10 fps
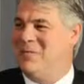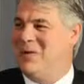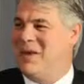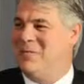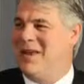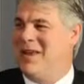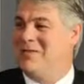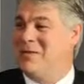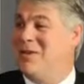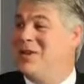we hope to
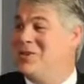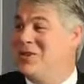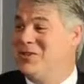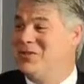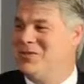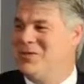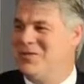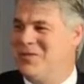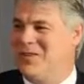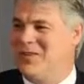have some additional news
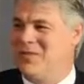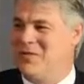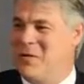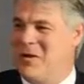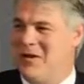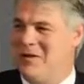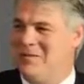soon for the market.